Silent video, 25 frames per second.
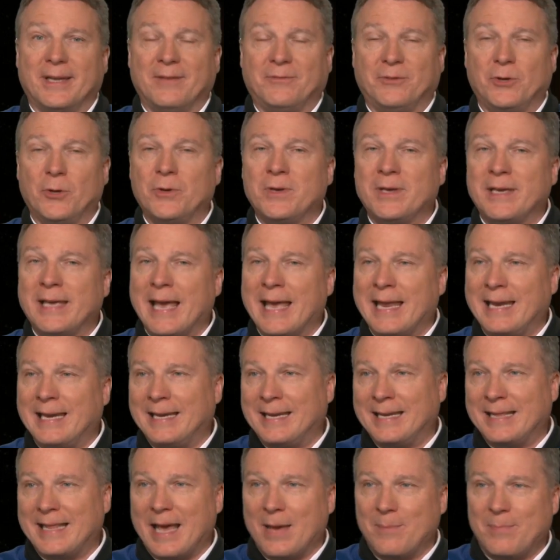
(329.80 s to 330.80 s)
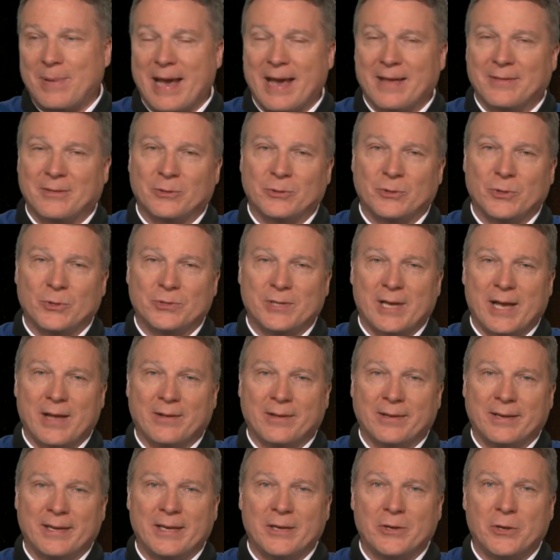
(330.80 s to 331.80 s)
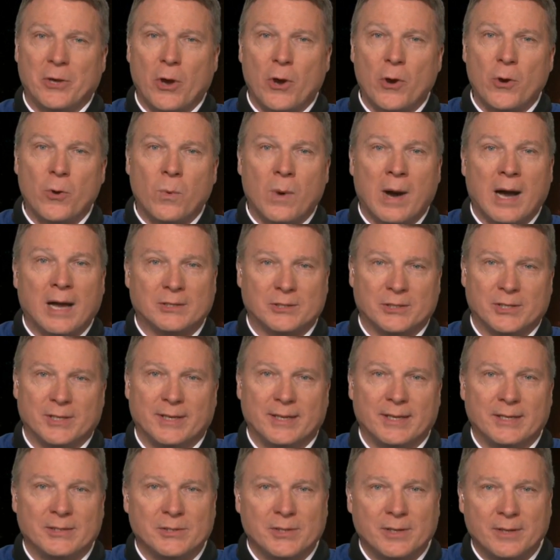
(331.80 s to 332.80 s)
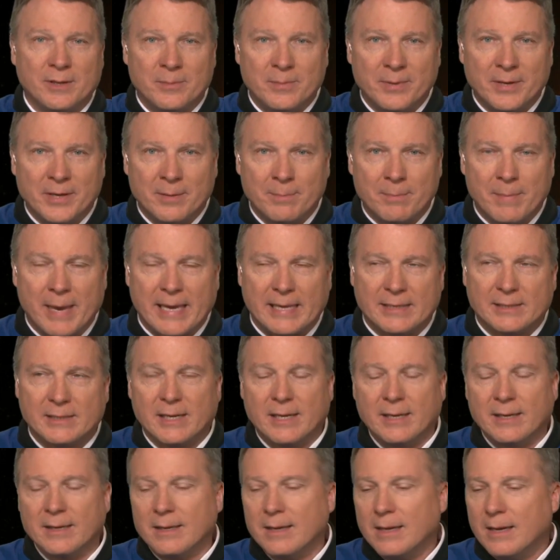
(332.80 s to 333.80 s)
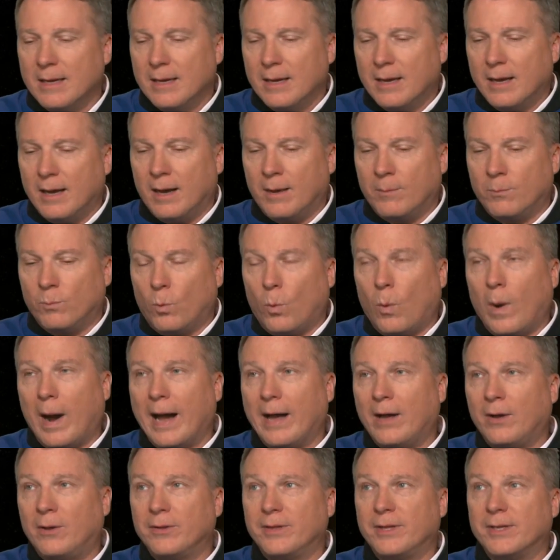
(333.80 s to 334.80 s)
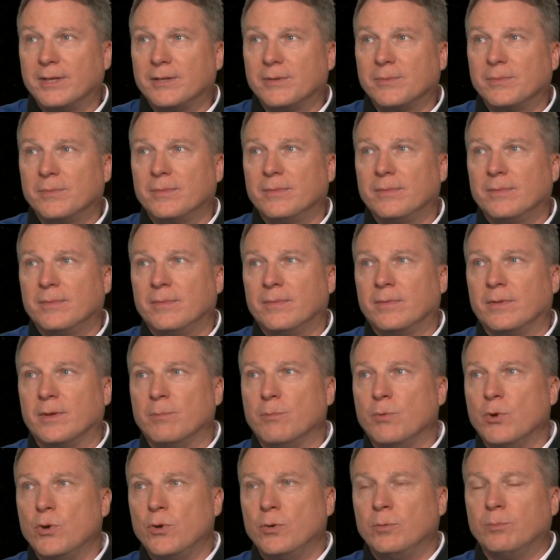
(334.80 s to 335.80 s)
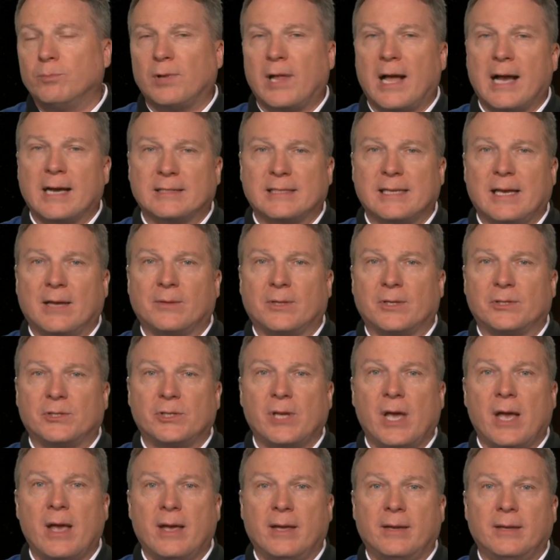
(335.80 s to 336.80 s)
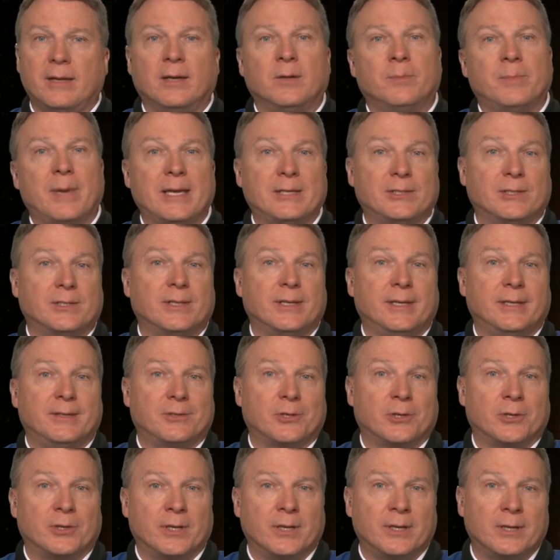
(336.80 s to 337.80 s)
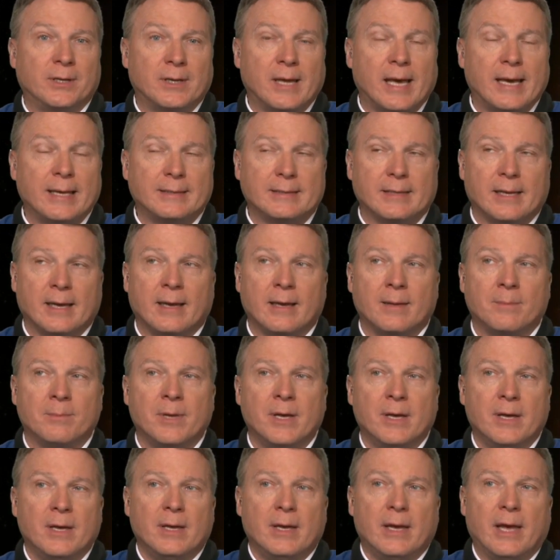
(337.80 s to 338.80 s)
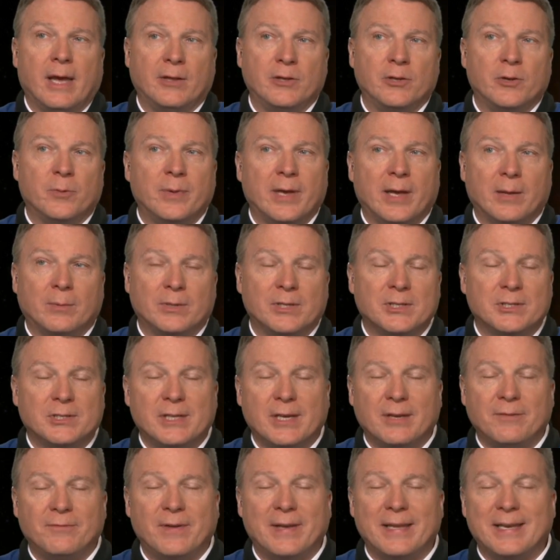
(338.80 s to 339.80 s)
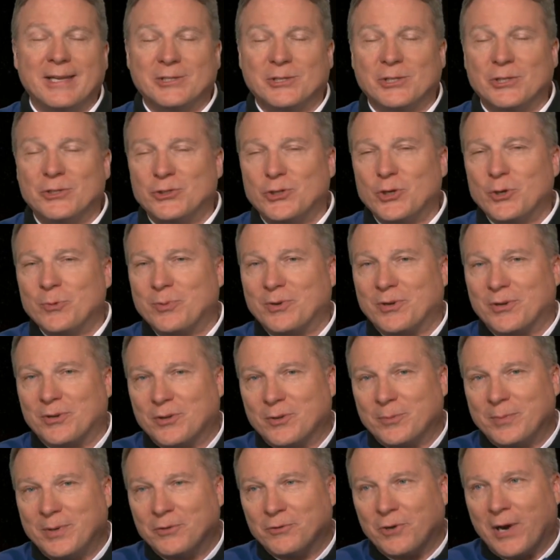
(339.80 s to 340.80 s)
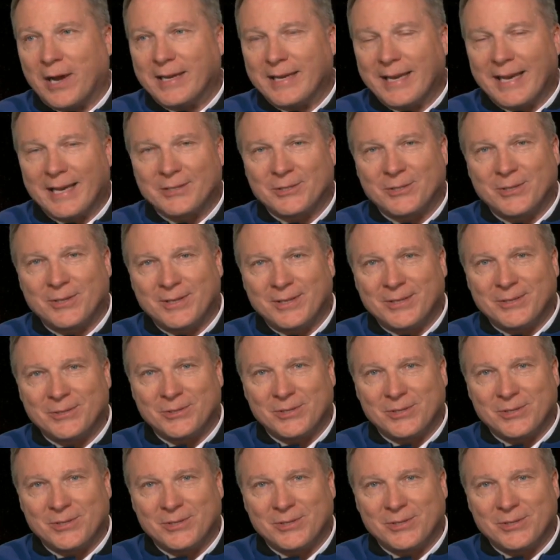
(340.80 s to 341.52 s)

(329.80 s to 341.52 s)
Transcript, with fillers: If you can get into that path of totality, go watch it. It's going to be amazing. Um, while the the moon blocks out the sun, it'll basically turn into nighttime and you'll be able to yeah. see Venus and Jupiter. They'll be right next to the